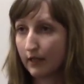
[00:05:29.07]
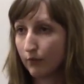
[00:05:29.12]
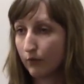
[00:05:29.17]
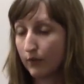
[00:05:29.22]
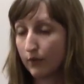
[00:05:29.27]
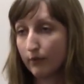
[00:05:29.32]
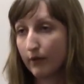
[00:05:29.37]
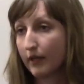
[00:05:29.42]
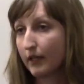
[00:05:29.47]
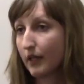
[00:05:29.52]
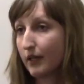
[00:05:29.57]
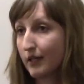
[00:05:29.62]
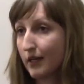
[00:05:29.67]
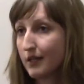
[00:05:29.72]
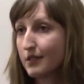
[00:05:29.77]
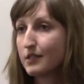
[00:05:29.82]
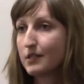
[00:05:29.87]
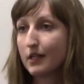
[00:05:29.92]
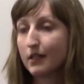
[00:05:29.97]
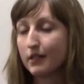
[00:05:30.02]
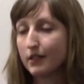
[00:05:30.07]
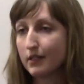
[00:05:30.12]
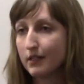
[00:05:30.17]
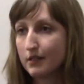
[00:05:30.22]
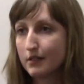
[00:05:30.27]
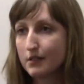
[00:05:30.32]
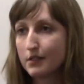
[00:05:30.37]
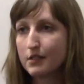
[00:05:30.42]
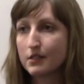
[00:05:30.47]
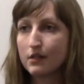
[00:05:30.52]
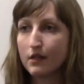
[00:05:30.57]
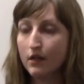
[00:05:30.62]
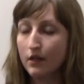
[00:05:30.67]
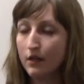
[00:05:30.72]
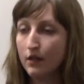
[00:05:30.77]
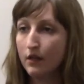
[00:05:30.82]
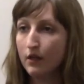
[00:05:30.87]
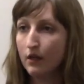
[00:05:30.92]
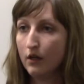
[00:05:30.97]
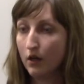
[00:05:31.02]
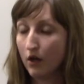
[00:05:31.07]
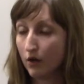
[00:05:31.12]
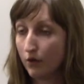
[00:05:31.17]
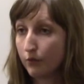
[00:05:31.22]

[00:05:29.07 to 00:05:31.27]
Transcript: We recognize that it is a